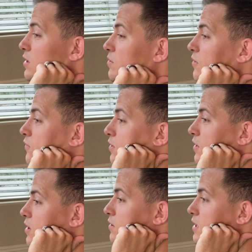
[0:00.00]
When you feel
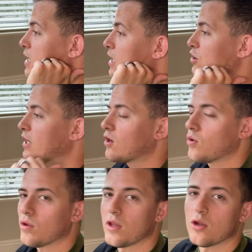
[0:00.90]
those, try to
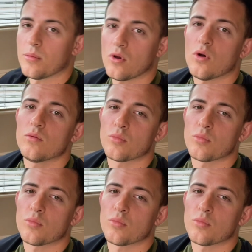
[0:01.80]
hold